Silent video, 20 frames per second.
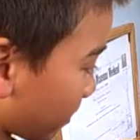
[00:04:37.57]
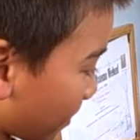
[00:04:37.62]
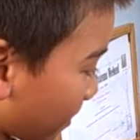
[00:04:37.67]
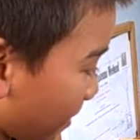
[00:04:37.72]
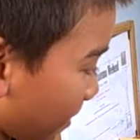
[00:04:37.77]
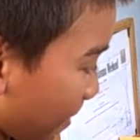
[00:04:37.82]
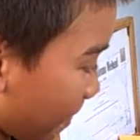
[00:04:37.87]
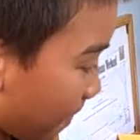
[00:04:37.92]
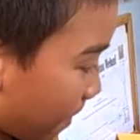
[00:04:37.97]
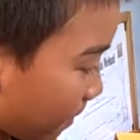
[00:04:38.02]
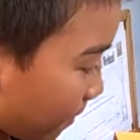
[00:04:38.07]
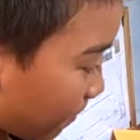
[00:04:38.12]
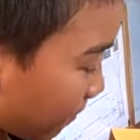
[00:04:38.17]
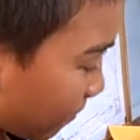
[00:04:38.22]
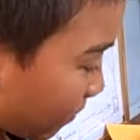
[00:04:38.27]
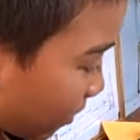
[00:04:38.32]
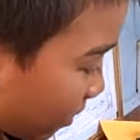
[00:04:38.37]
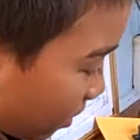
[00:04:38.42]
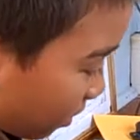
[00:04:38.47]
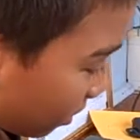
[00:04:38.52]
Now watch
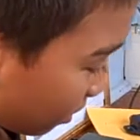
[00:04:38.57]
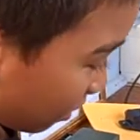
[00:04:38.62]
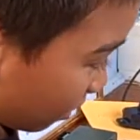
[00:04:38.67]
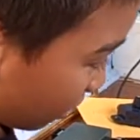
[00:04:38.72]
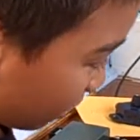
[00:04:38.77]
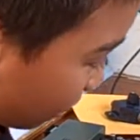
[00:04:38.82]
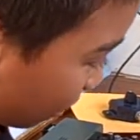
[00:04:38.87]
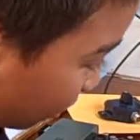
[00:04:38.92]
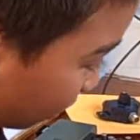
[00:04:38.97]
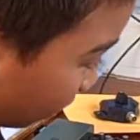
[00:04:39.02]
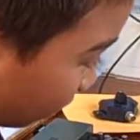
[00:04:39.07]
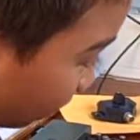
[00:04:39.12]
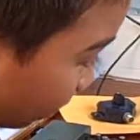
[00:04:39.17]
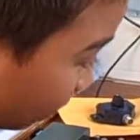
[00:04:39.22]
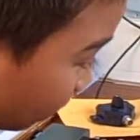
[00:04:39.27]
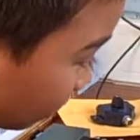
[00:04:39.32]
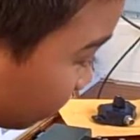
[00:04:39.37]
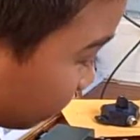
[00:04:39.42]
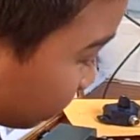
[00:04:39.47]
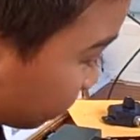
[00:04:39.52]
this one.
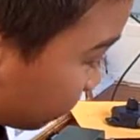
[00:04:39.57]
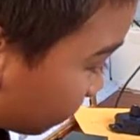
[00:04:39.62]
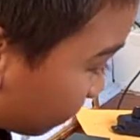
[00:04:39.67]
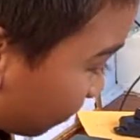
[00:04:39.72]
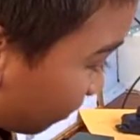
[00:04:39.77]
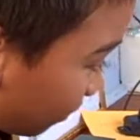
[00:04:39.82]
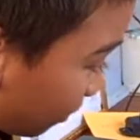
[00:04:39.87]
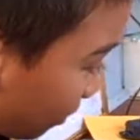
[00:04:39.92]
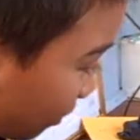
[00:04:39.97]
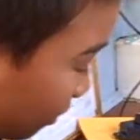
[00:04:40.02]
This is a